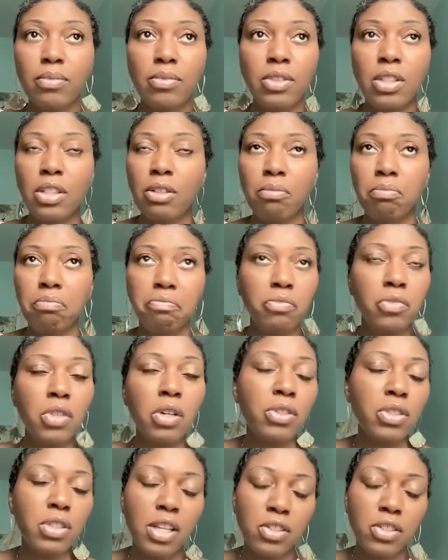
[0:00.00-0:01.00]
you know no
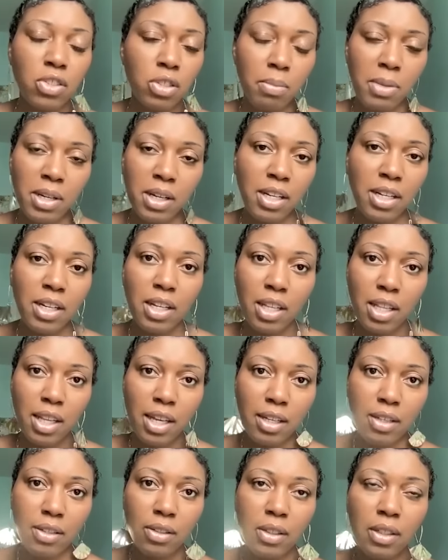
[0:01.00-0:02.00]
discussion about any of
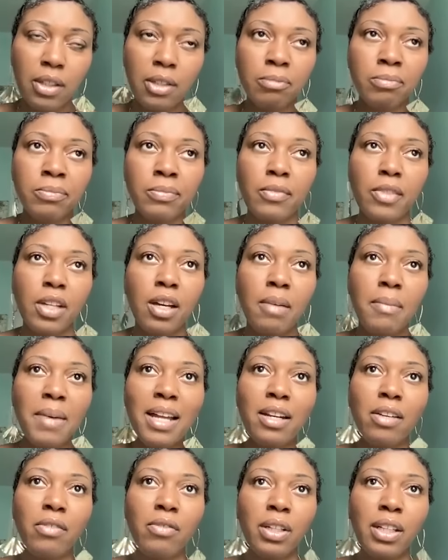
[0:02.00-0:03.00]
that um,
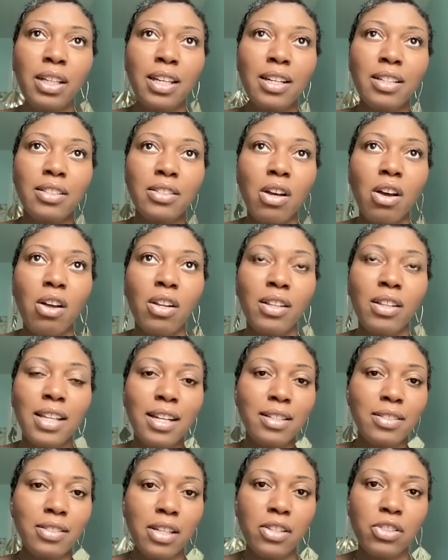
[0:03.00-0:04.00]
I didn't really get into all of
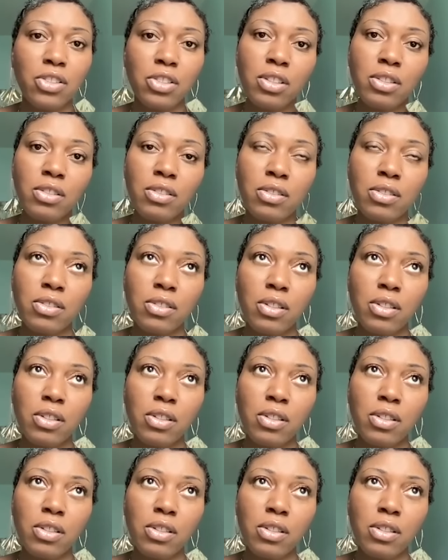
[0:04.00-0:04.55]
that discussion in,